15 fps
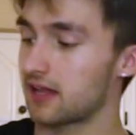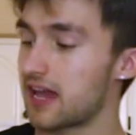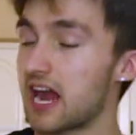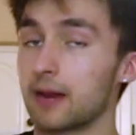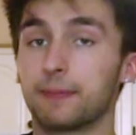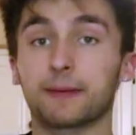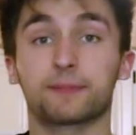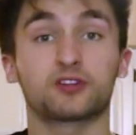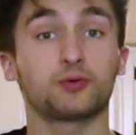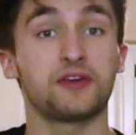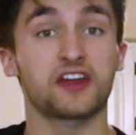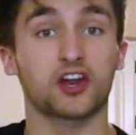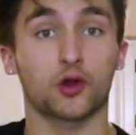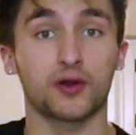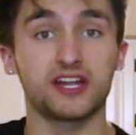Gotta pick
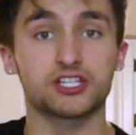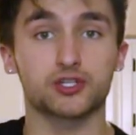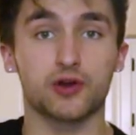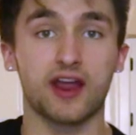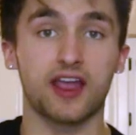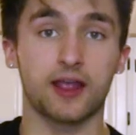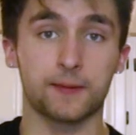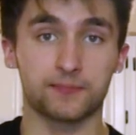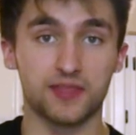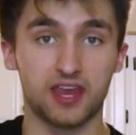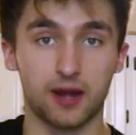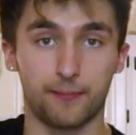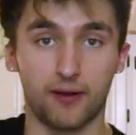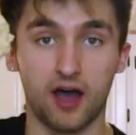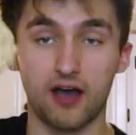between a green drink
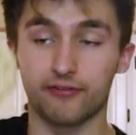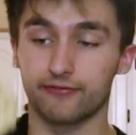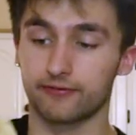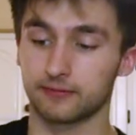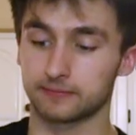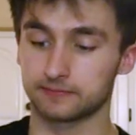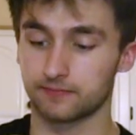and a puff.